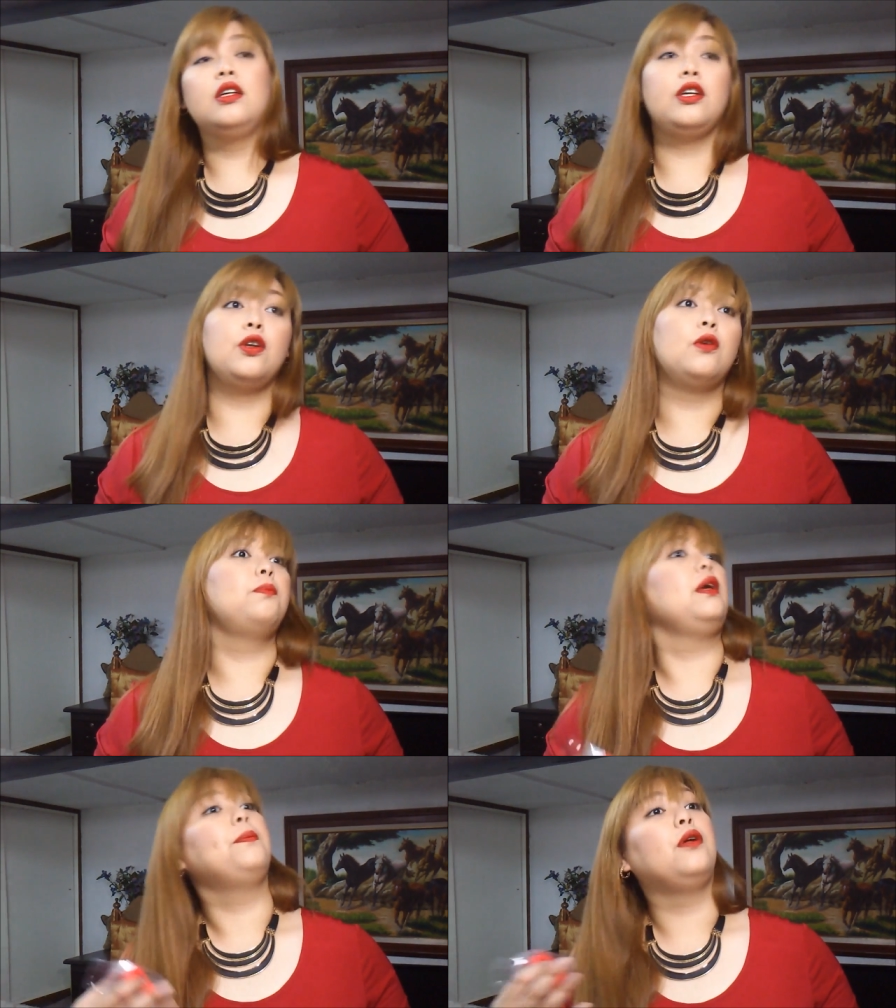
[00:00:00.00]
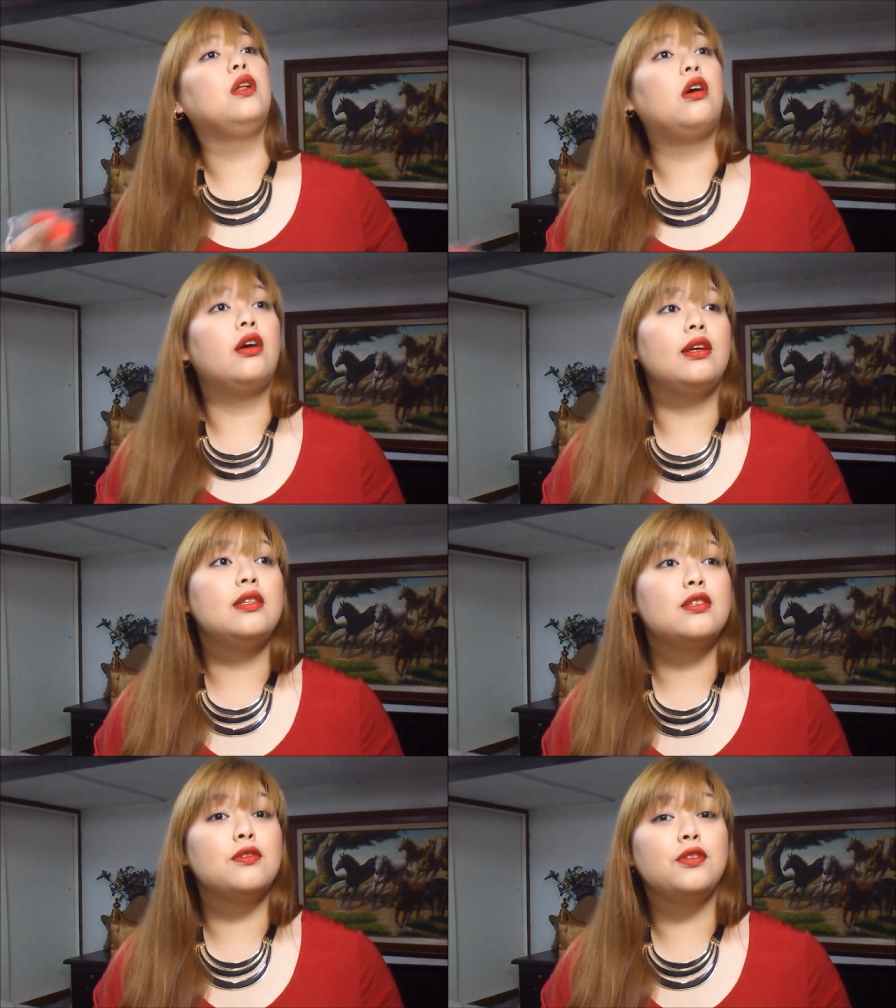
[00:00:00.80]
you know people are
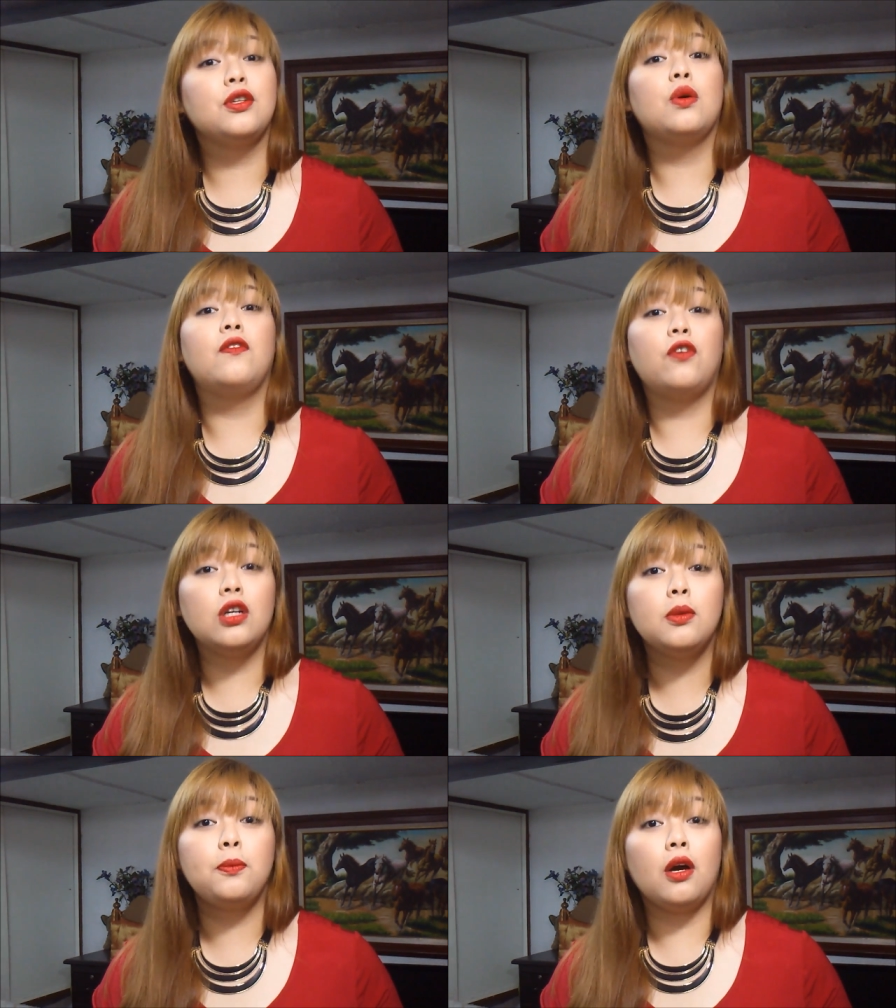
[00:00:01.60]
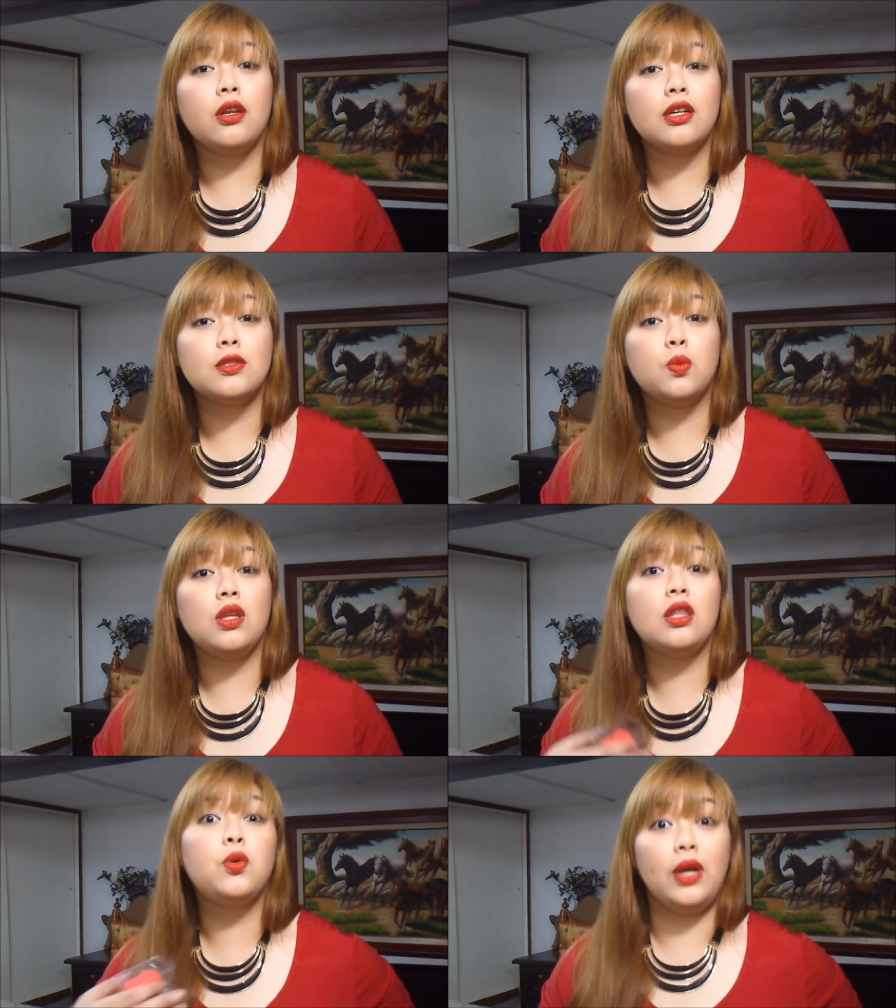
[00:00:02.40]
into you know affordable products
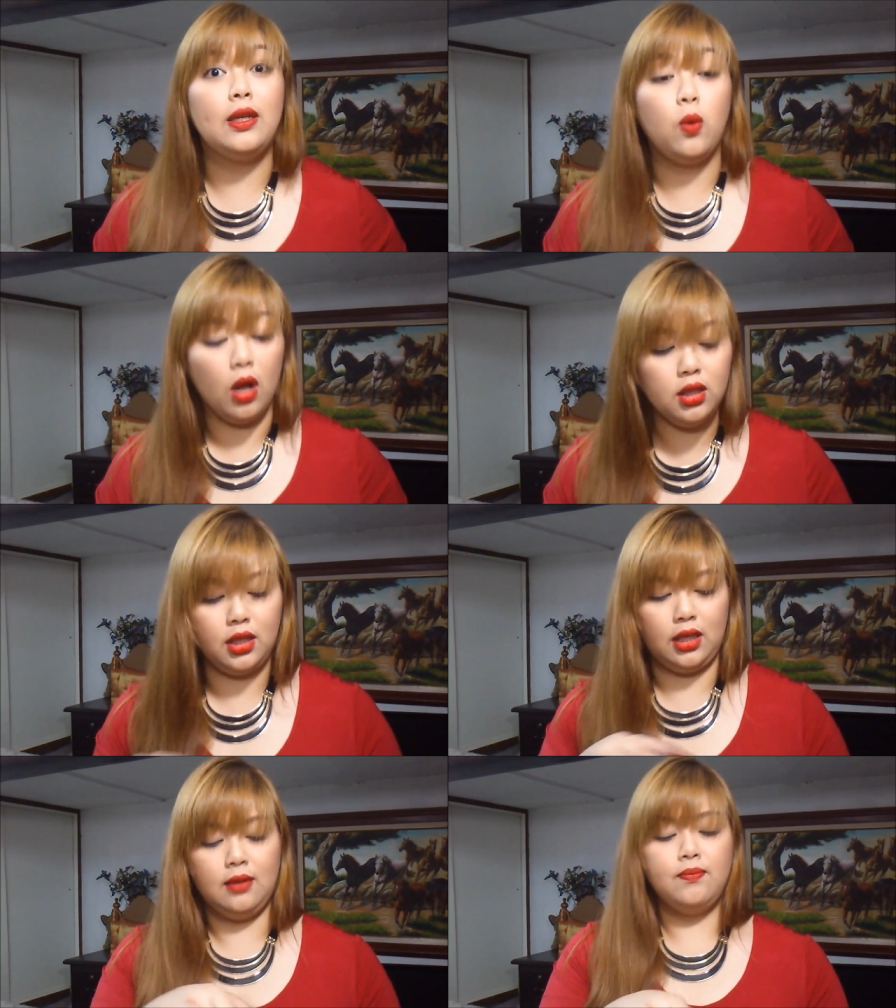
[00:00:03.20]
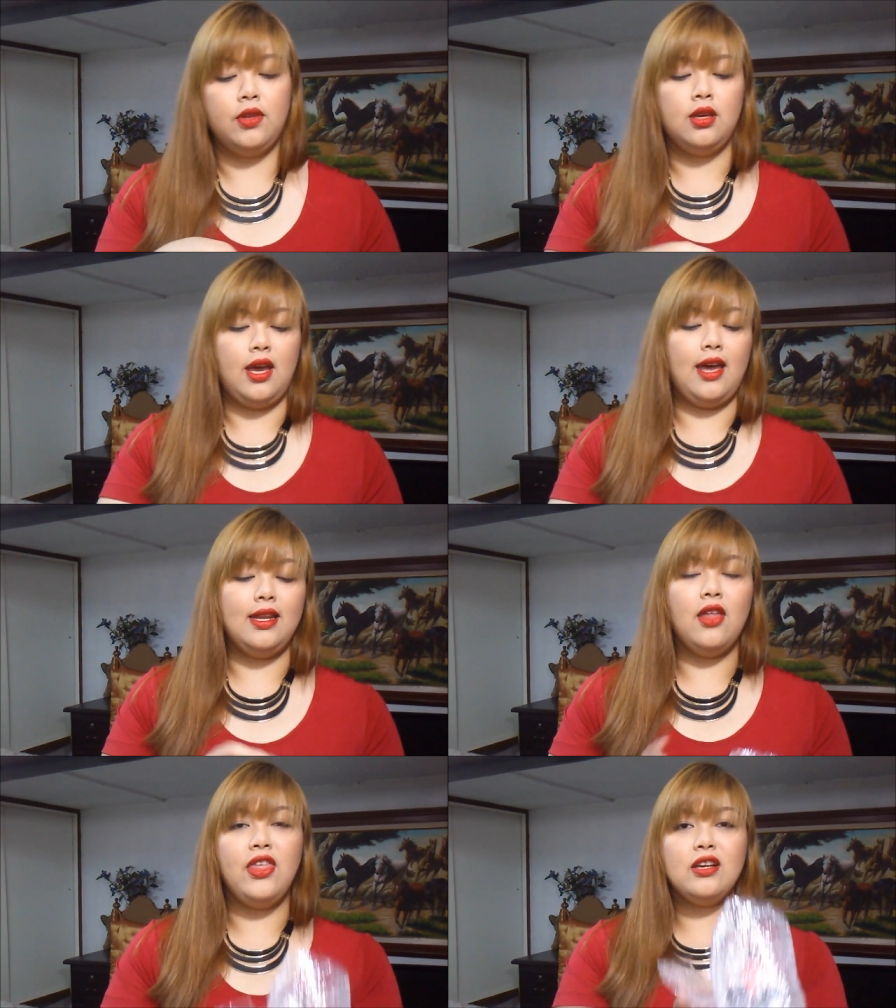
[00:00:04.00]
with great quality. And
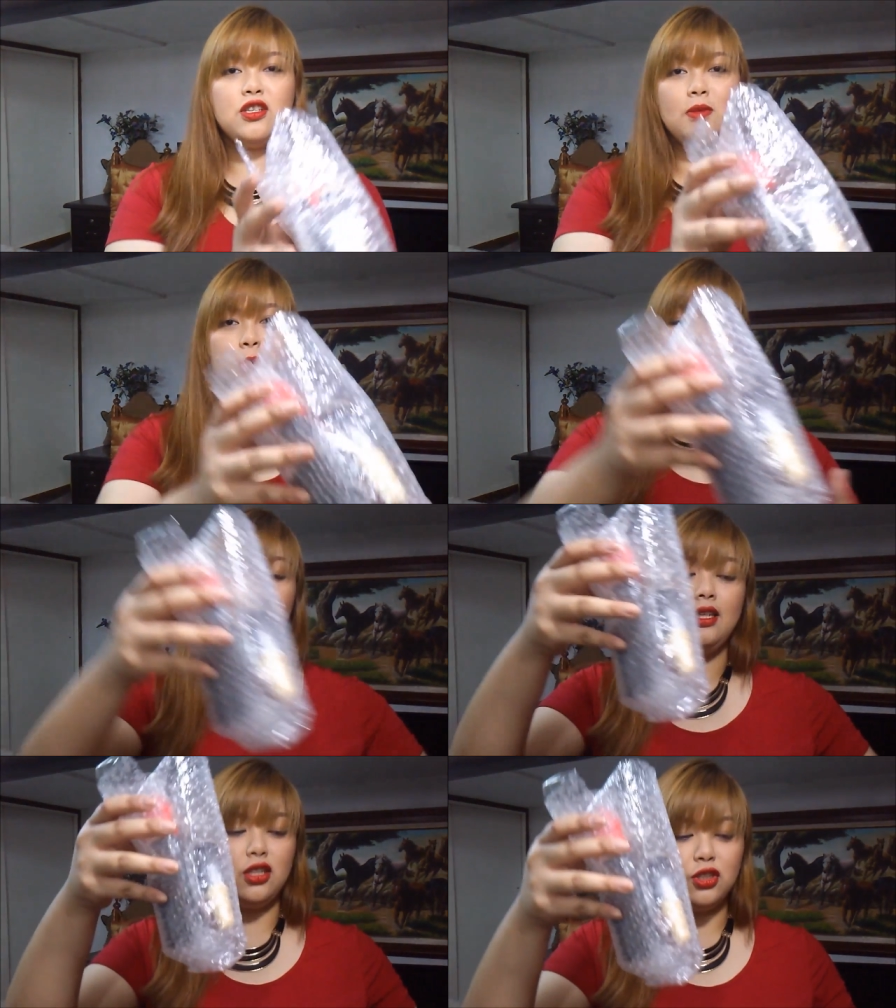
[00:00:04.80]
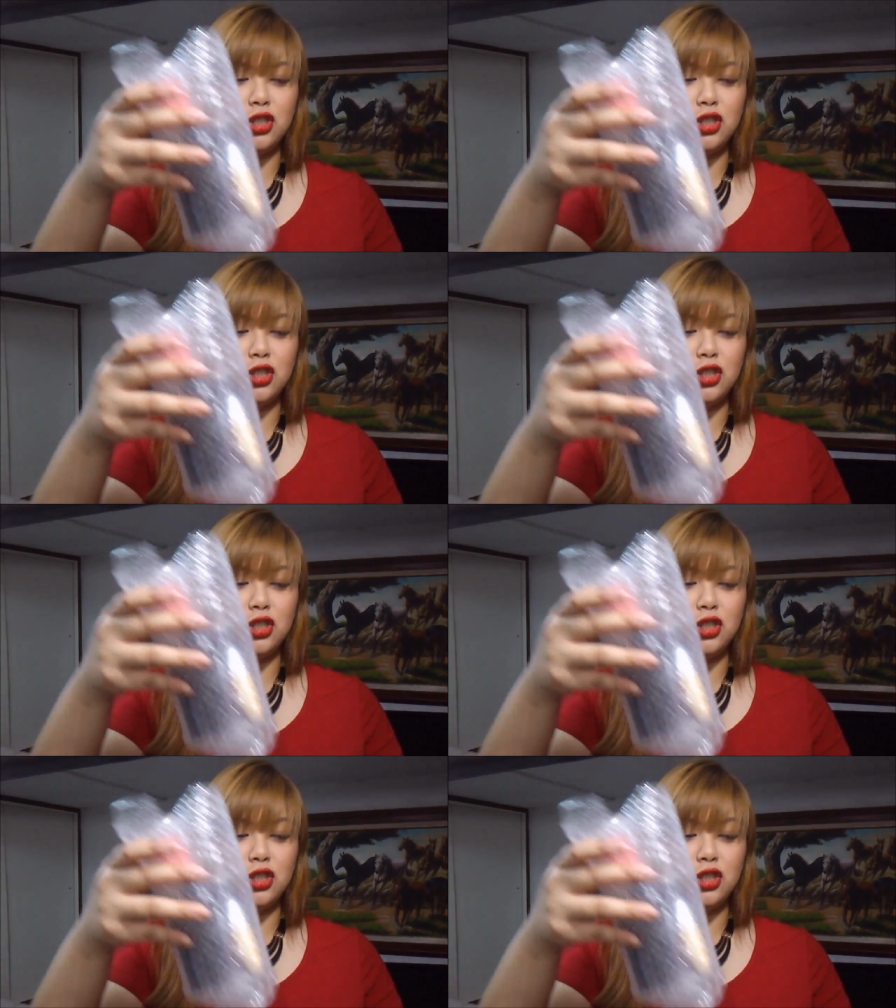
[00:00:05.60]
yeah, thank you so much for the Angel